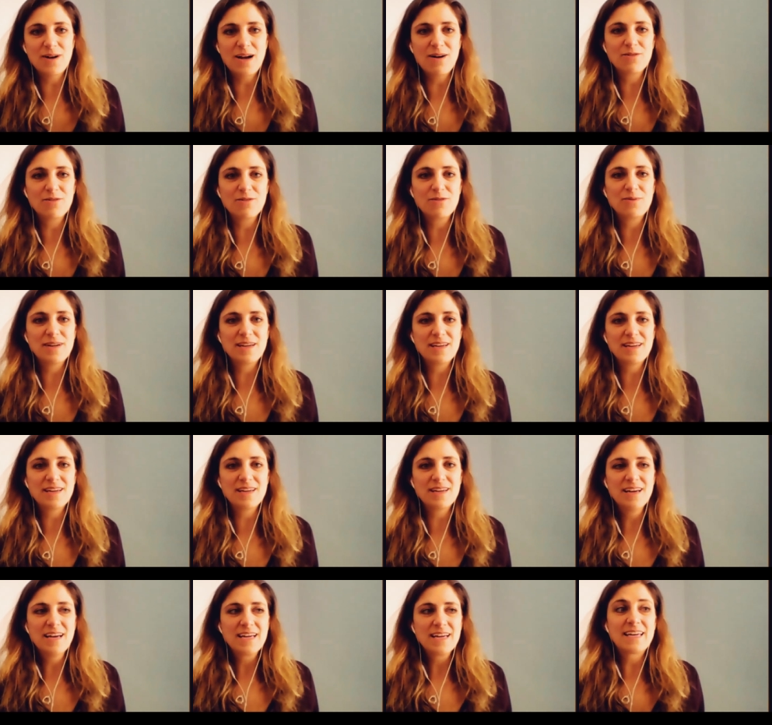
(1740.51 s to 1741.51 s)
how do we
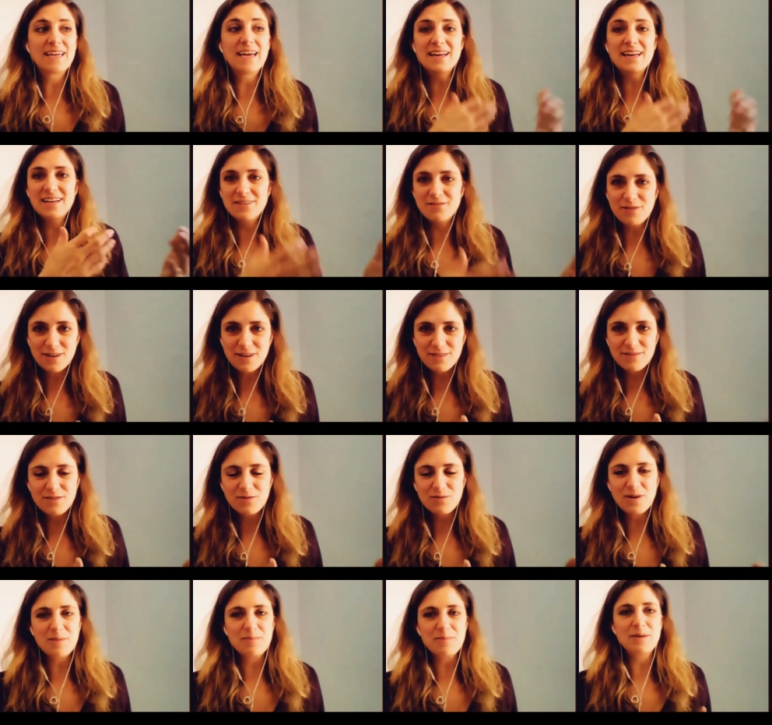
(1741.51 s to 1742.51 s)
get it in front of the
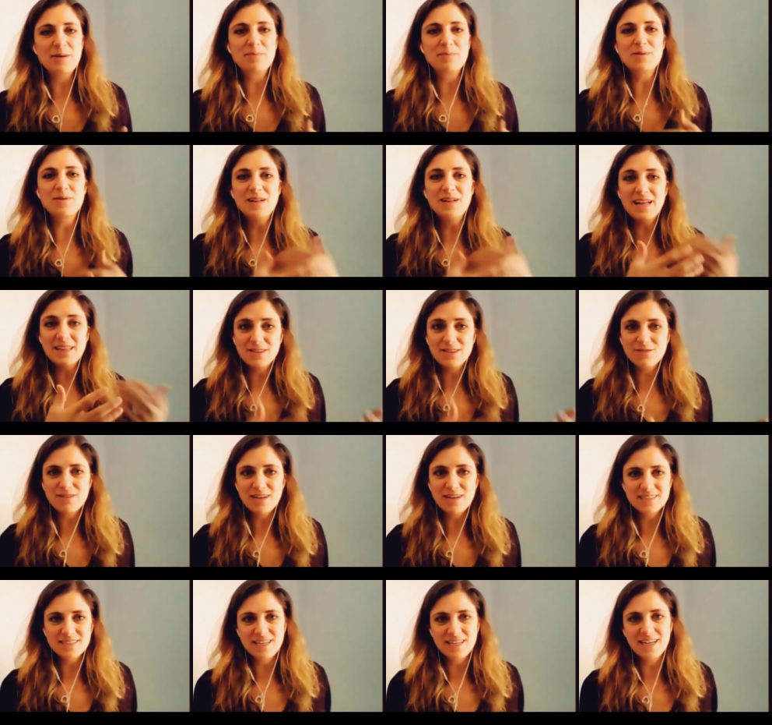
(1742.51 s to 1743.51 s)
right people at the
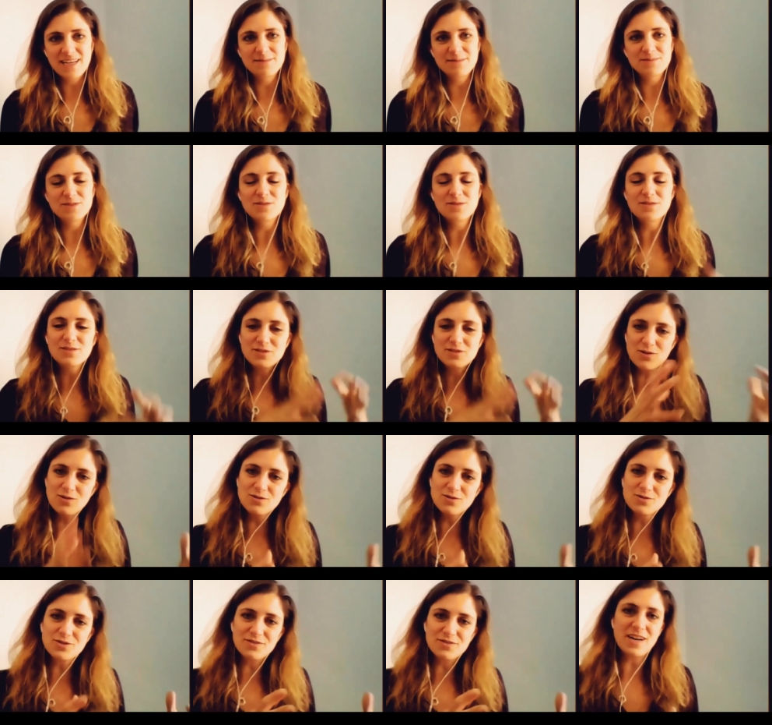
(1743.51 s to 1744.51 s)
right time? So there's a
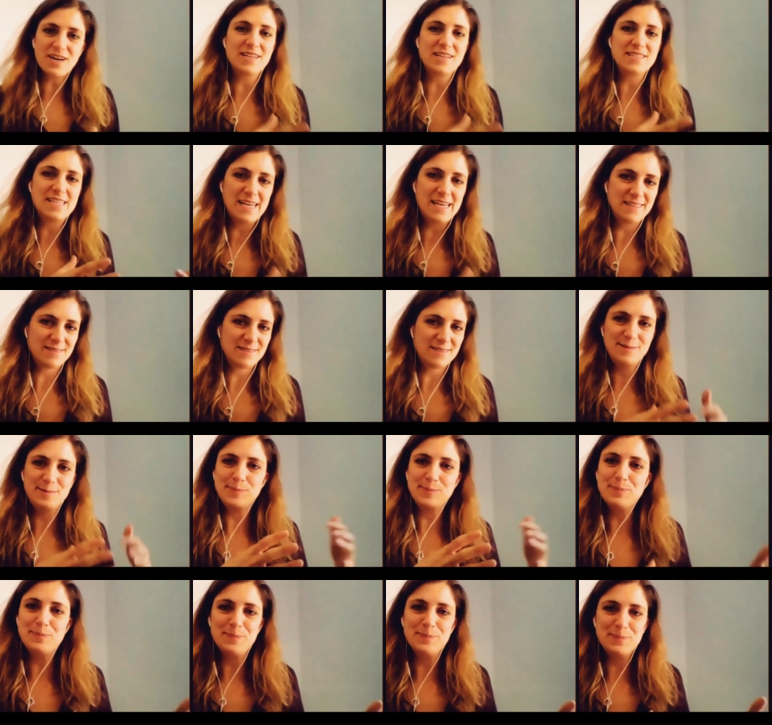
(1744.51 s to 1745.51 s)
whole sort of content
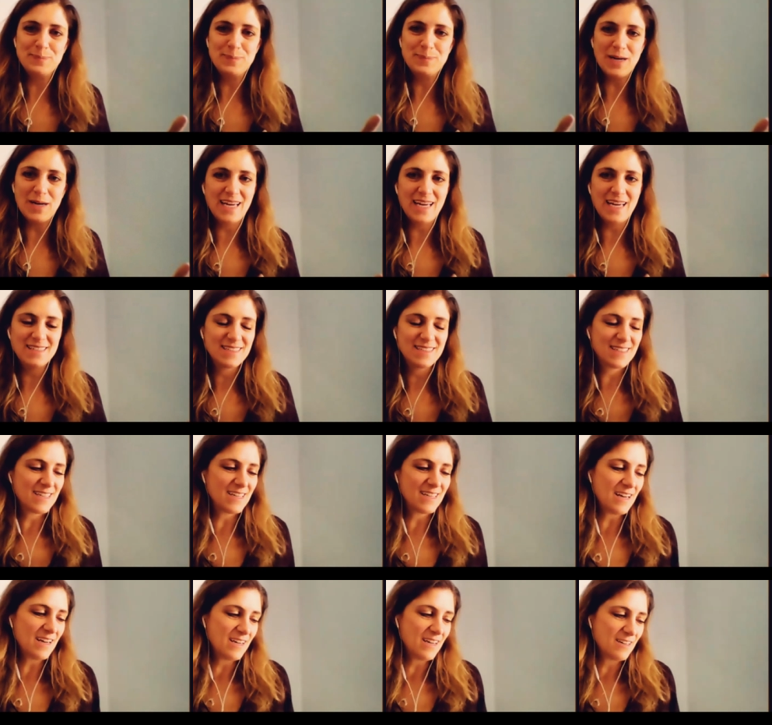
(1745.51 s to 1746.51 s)
bucket
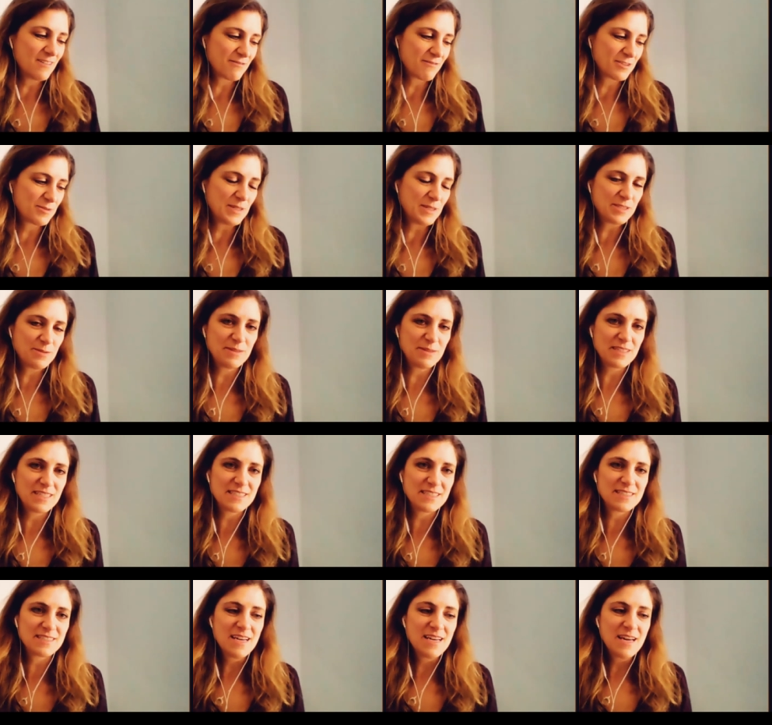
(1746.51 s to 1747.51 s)
of
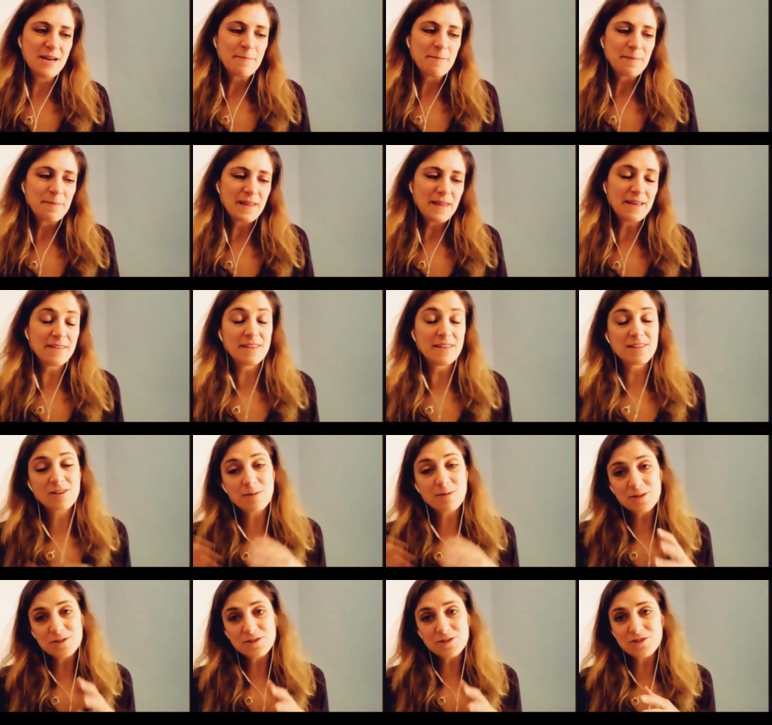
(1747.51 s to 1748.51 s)
responsibilities. And then the
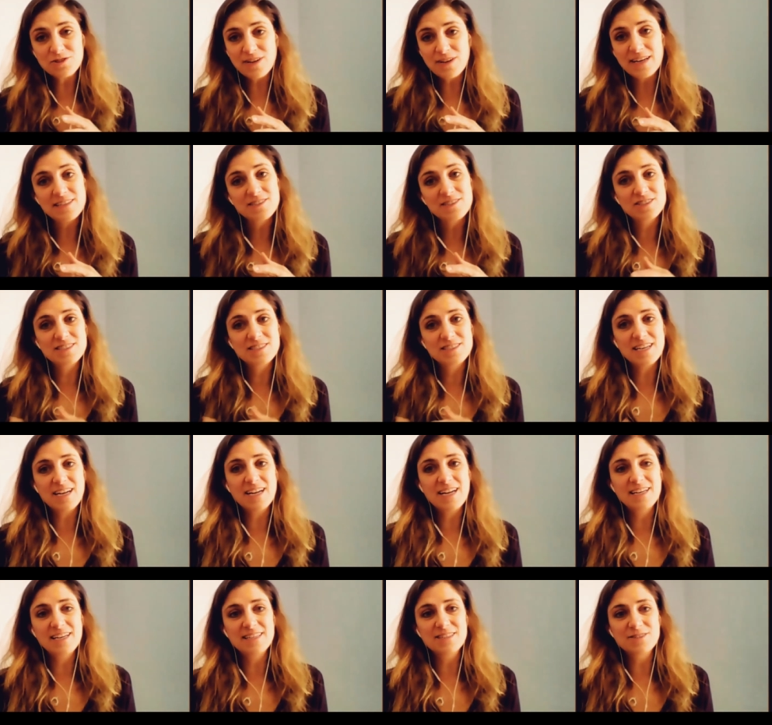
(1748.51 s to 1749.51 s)
commercial strategy
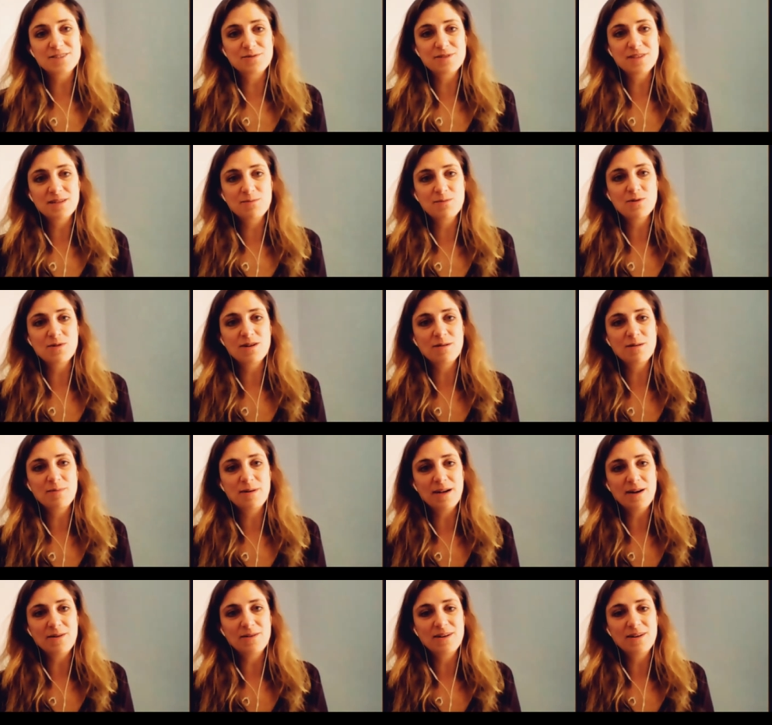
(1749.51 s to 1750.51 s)
side is really more
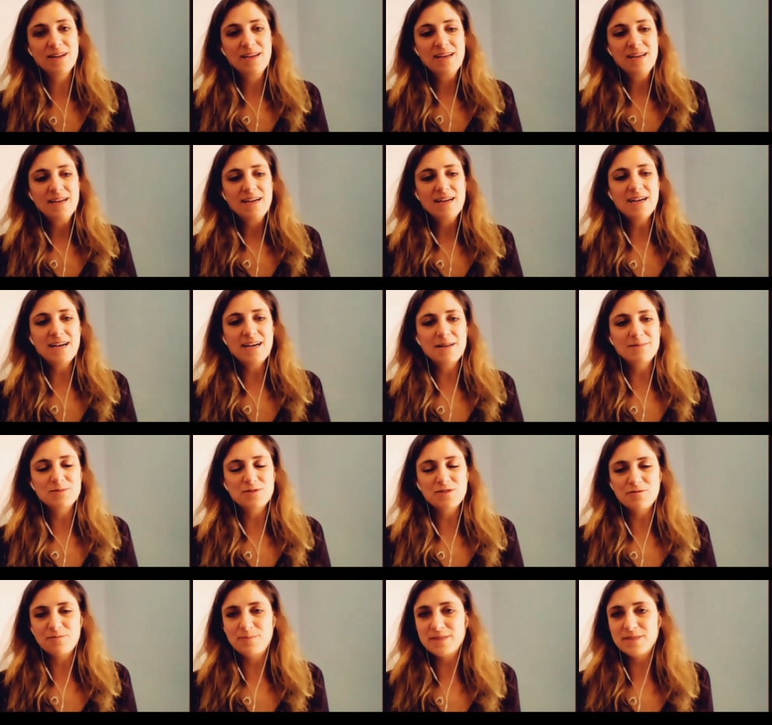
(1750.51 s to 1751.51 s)
about
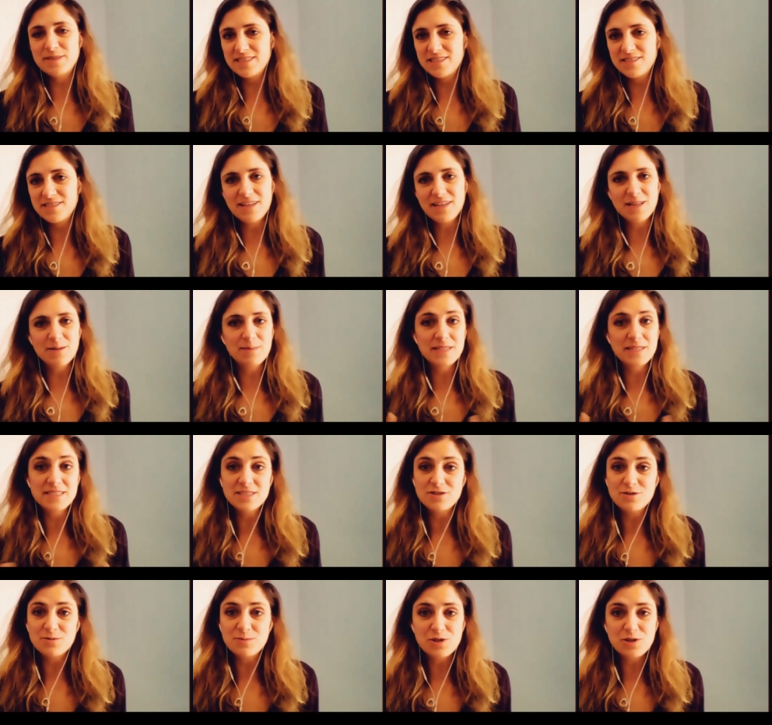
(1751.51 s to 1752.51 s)
sort of business development,
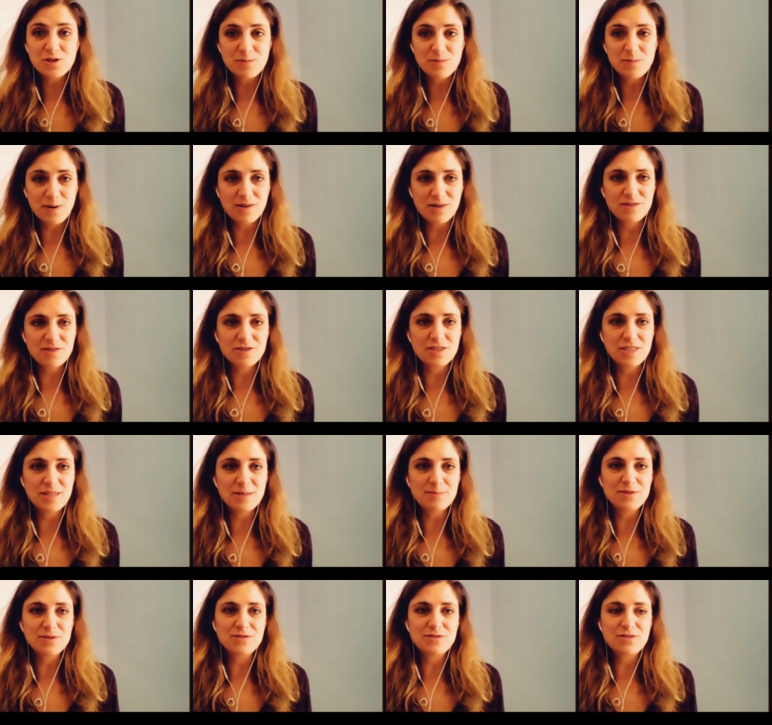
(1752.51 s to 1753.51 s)
distribution
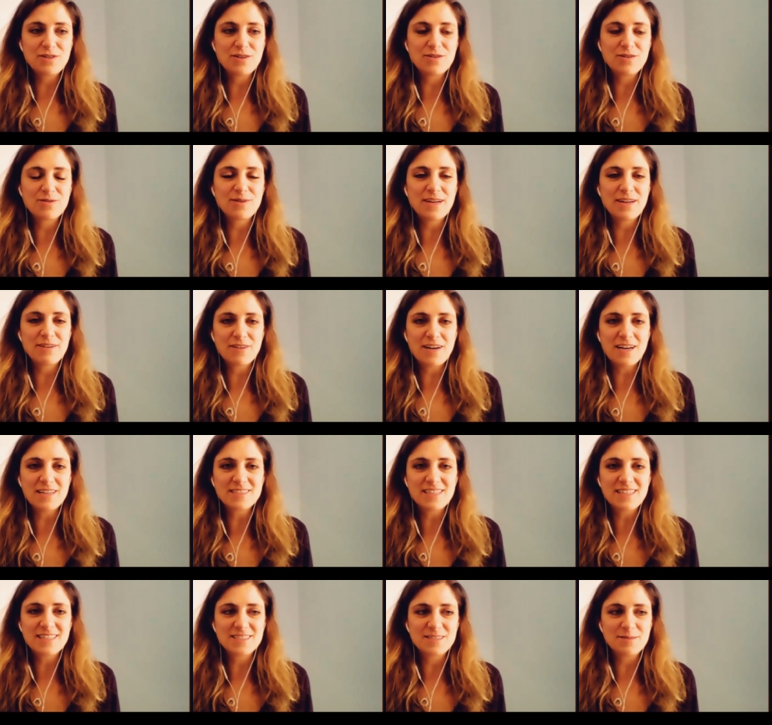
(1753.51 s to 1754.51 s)
partnerships. So if
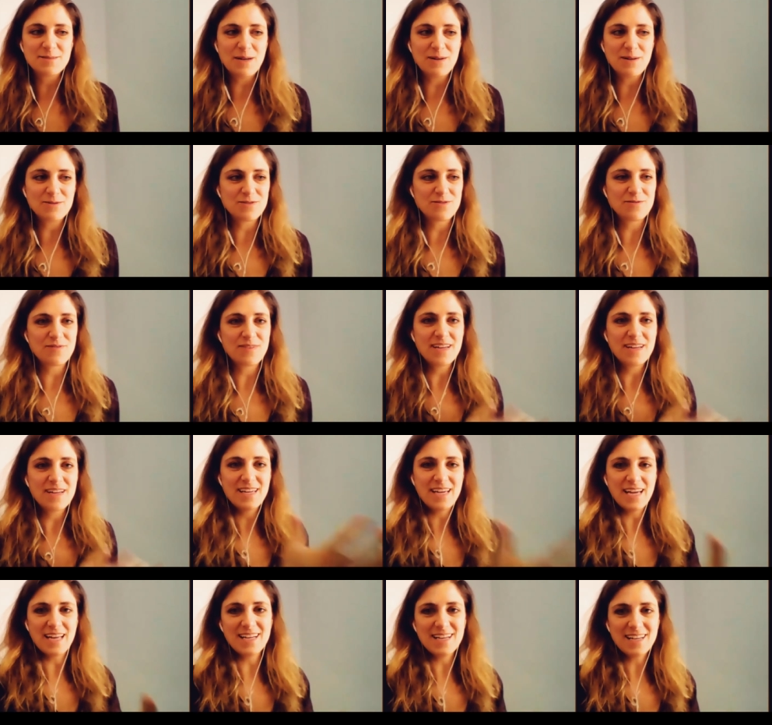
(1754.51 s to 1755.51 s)
content is about sort of
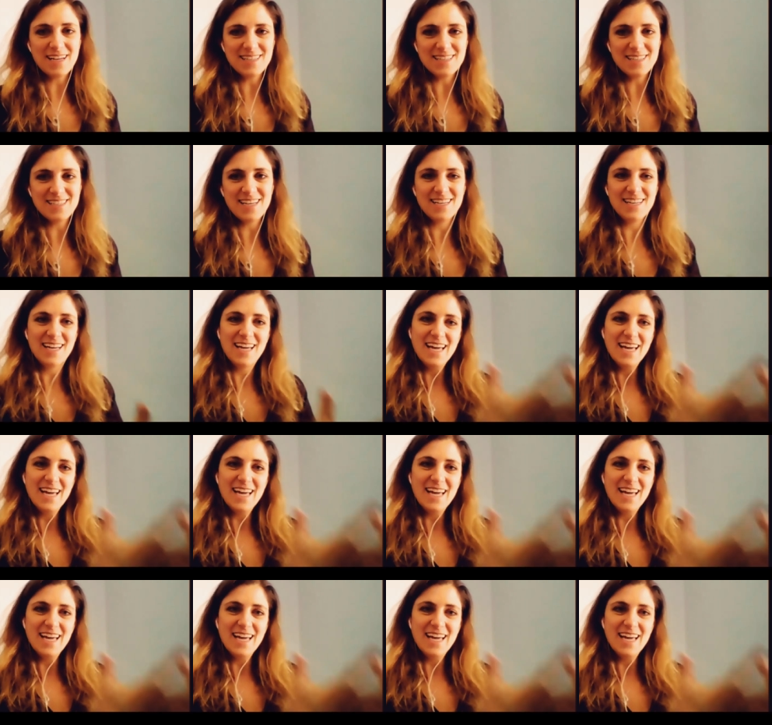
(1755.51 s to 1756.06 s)
getting content